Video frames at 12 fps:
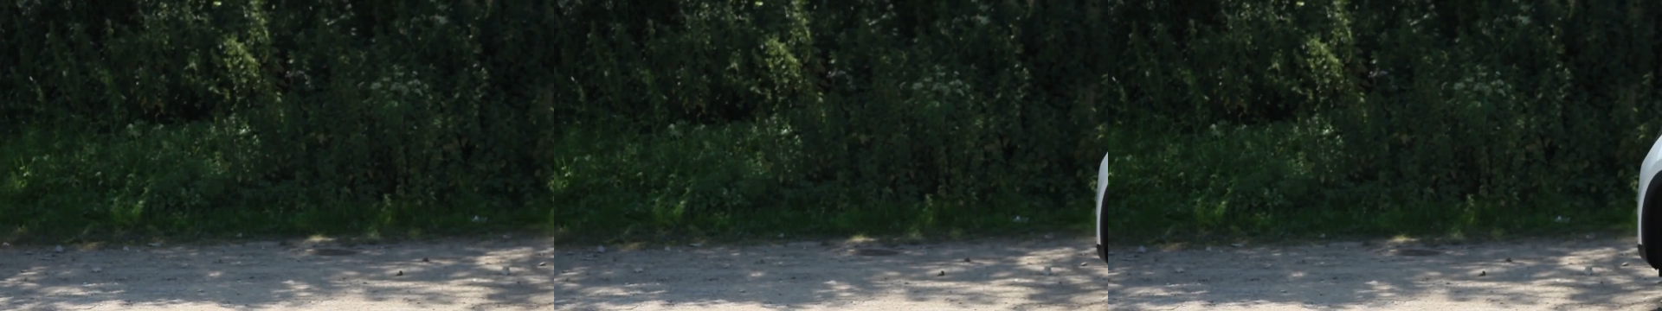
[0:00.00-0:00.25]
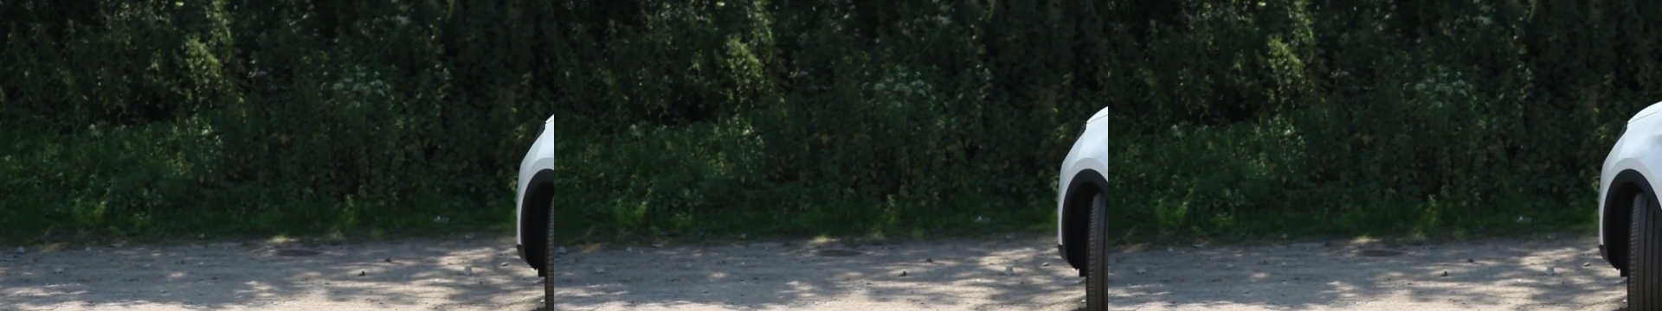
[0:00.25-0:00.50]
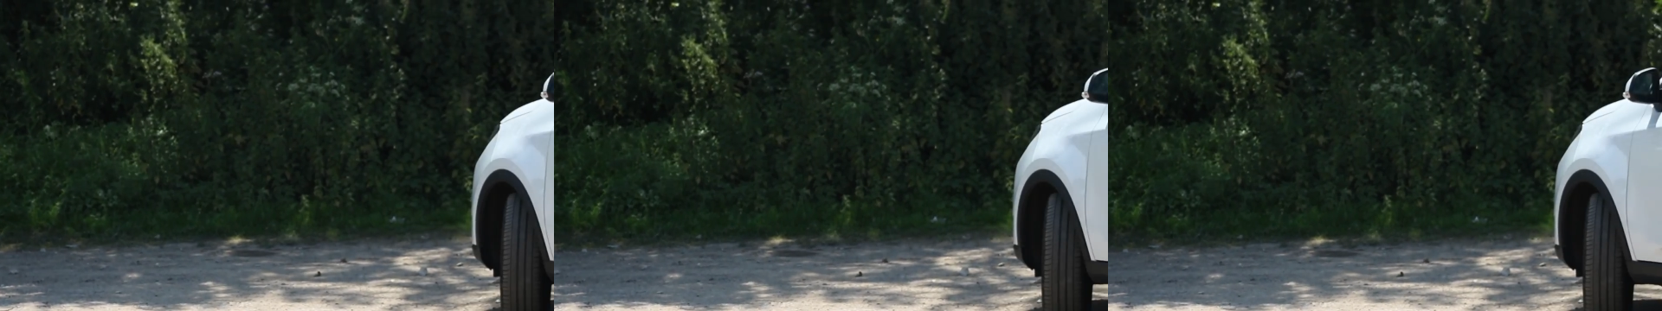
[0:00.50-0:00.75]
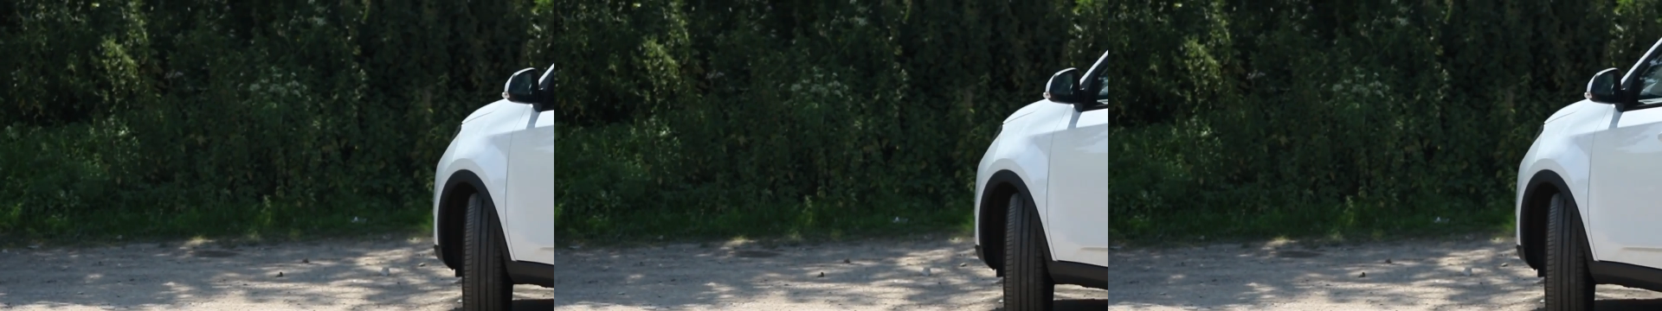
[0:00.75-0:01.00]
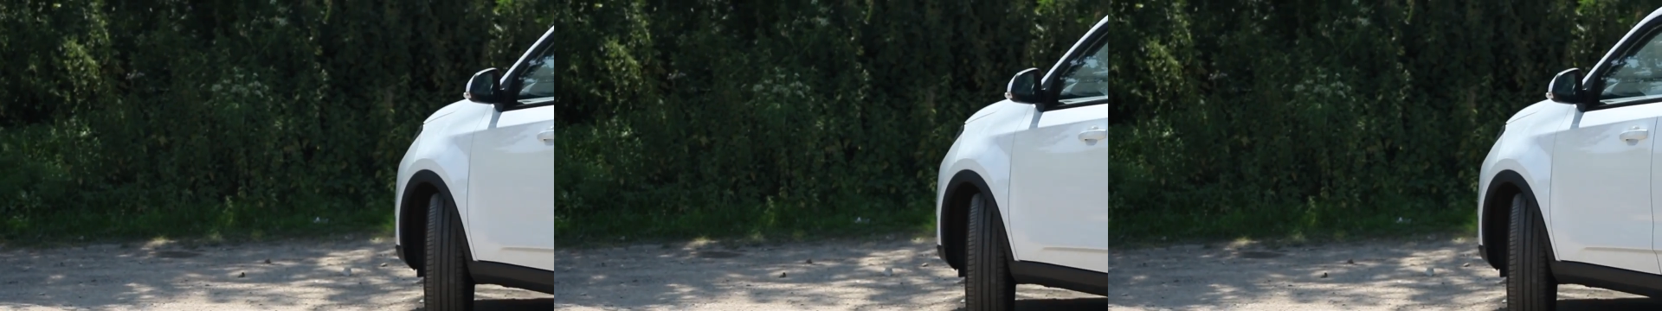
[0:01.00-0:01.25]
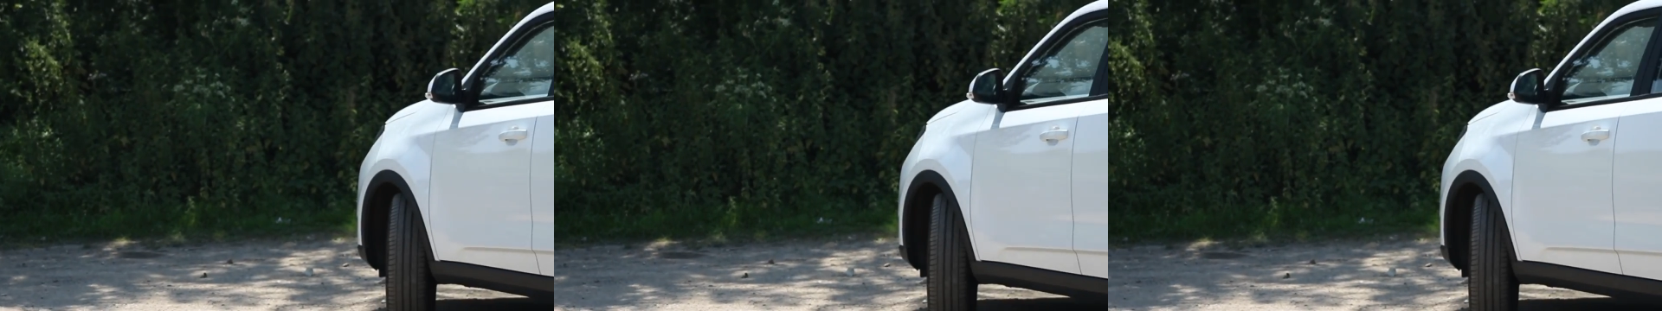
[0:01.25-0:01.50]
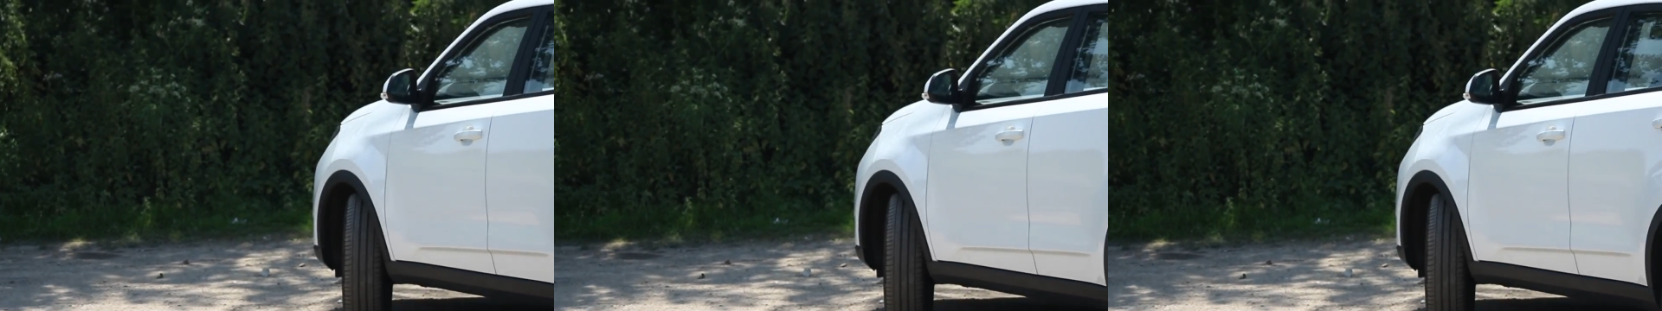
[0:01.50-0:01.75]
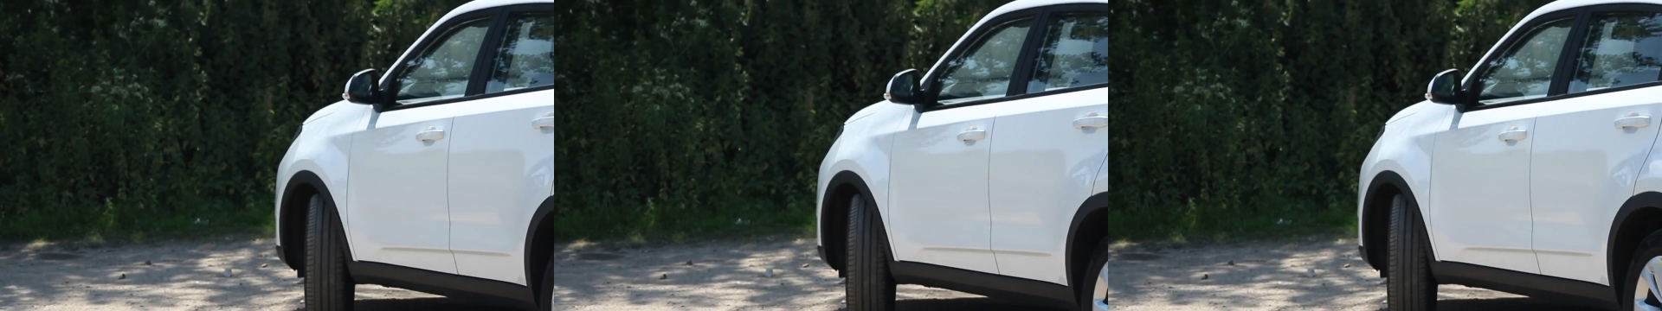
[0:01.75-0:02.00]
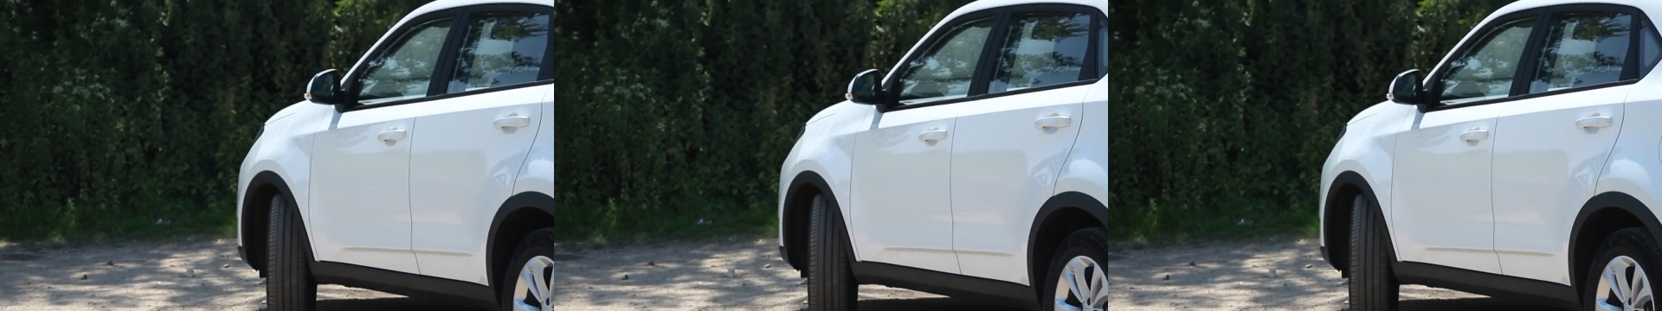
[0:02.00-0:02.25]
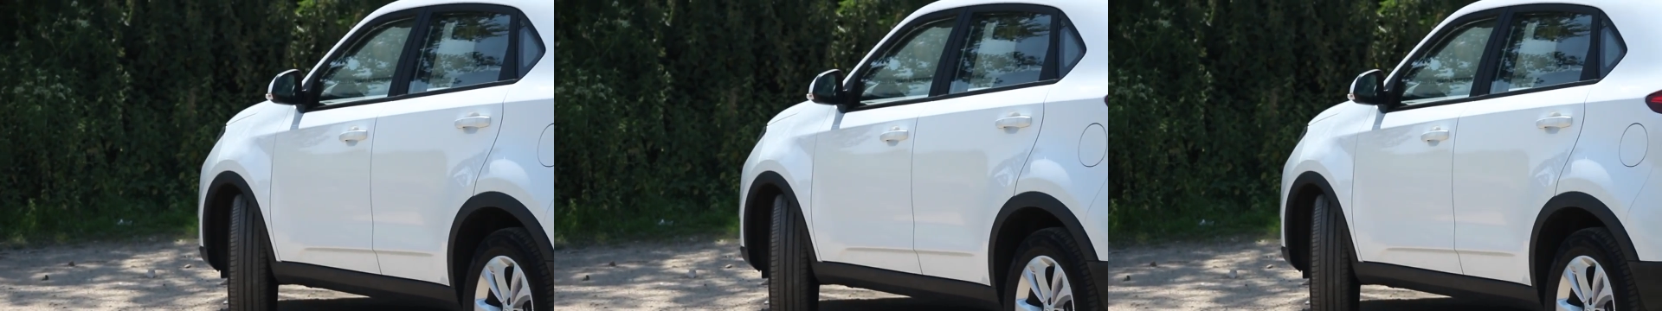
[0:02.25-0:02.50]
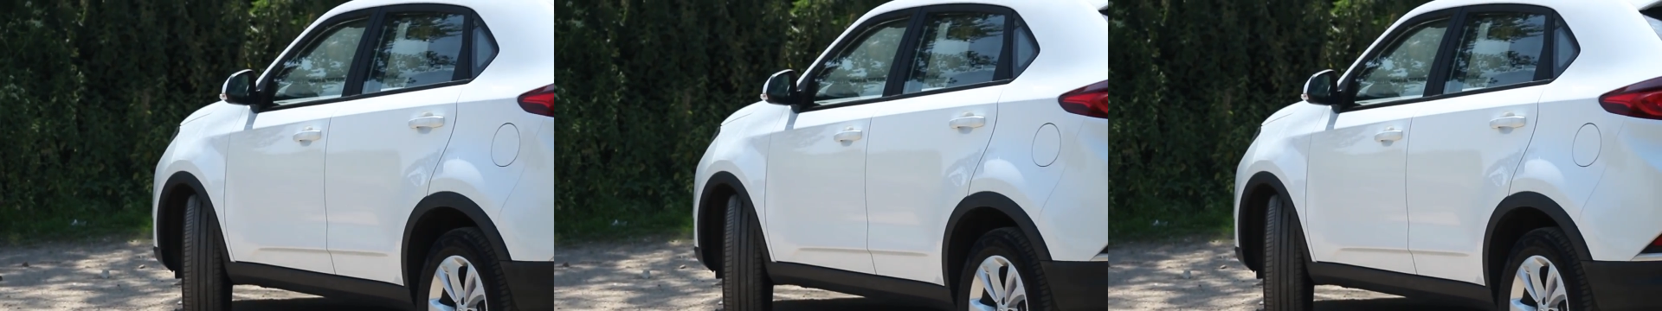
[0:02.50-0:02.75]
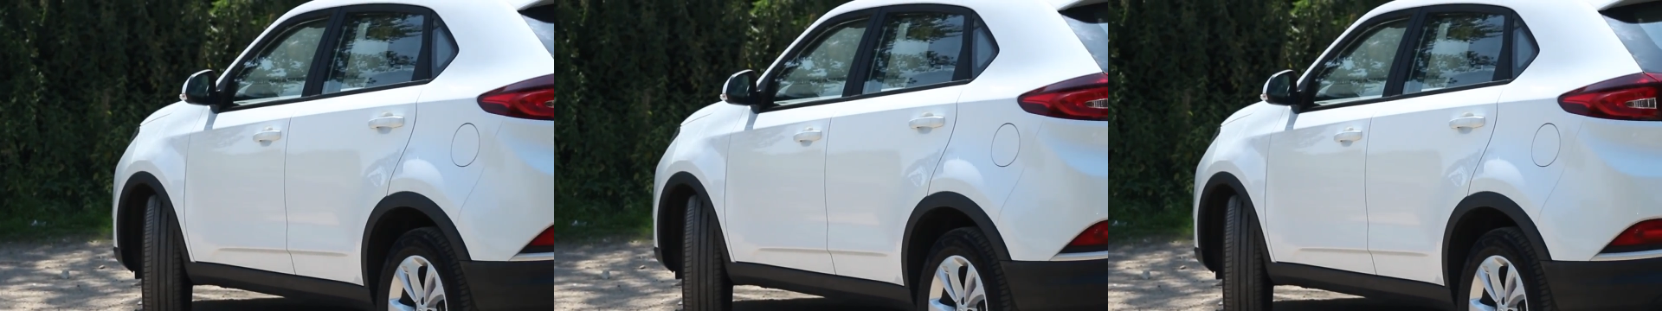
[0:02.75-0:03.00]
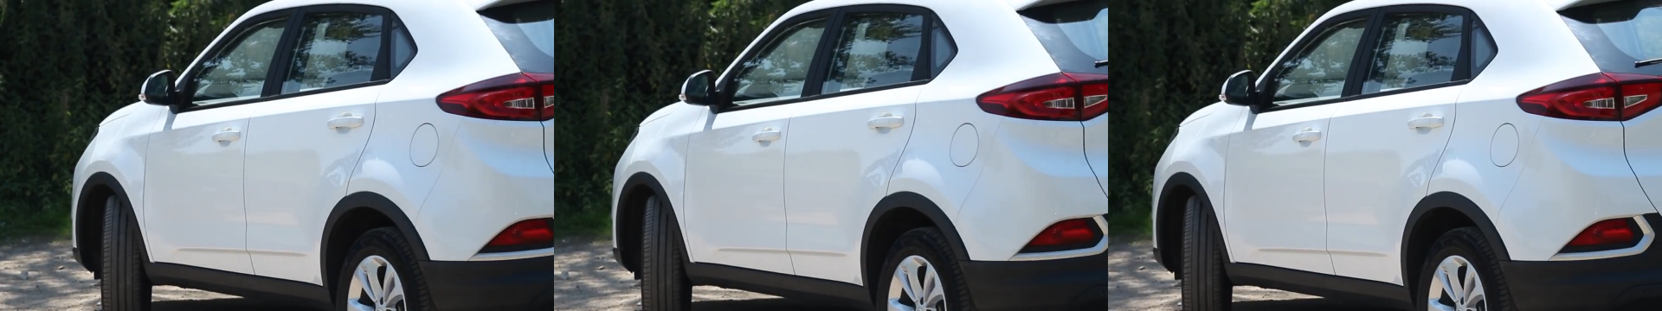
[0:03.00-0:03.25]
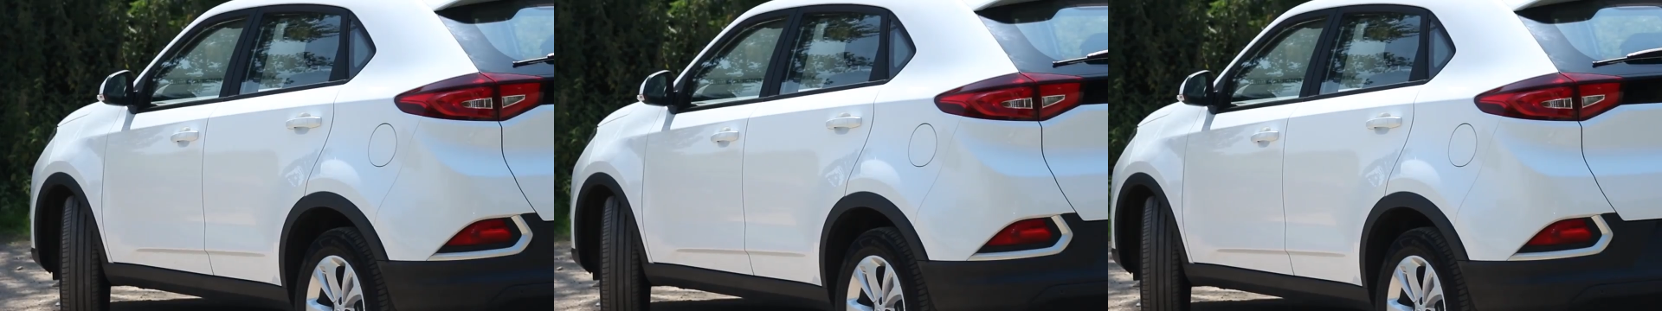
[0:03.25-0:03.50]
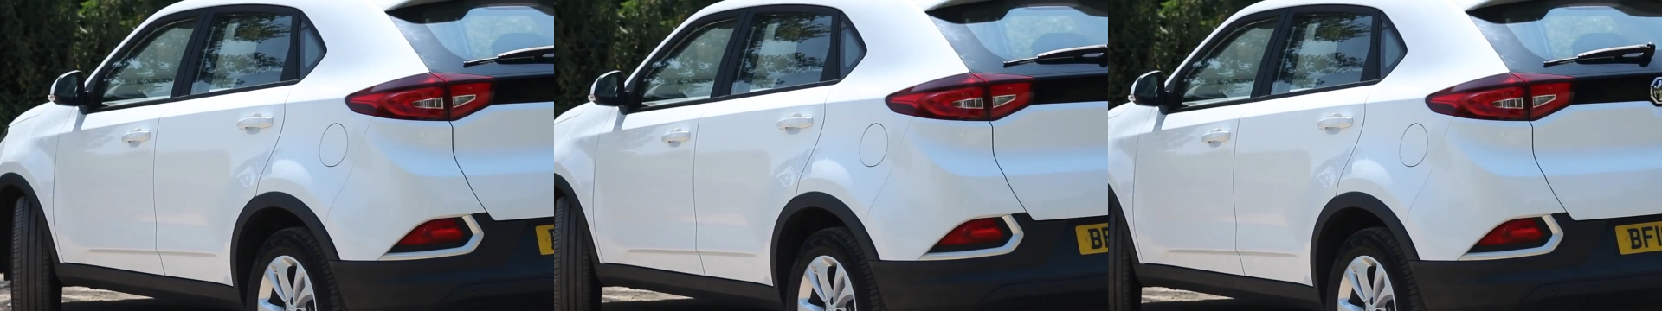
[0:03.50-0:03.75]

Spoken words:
(no speaker visible)